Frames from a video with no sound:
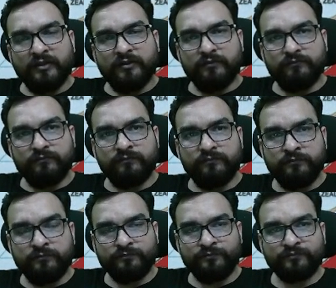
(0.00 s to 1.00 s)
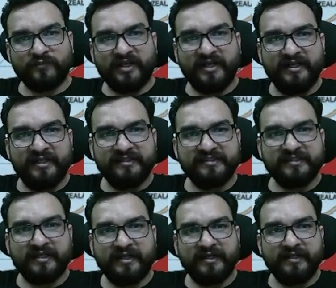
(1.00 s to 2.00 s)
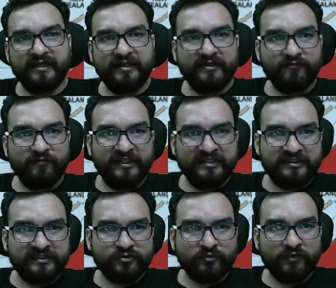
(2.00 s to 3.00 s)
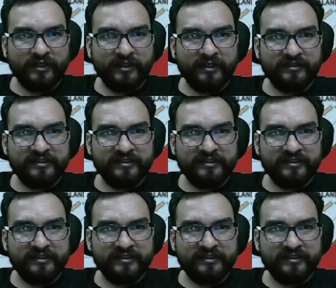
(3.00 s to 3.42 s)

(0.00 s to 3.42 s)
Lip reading: Right? And these are Canadian island. What is this over here?